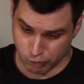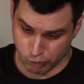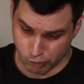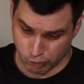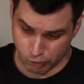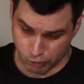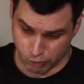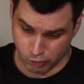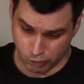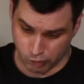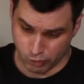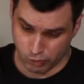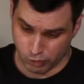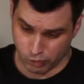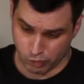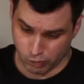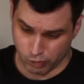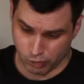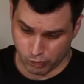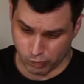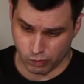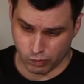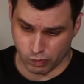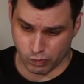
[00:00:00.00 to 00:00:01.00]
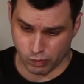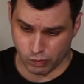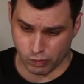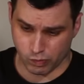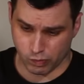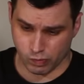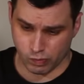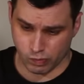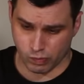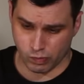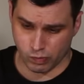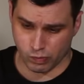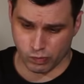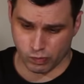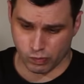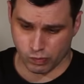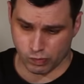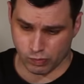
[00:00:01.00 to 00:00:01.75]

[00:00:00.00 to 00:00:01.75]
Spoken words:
(silence)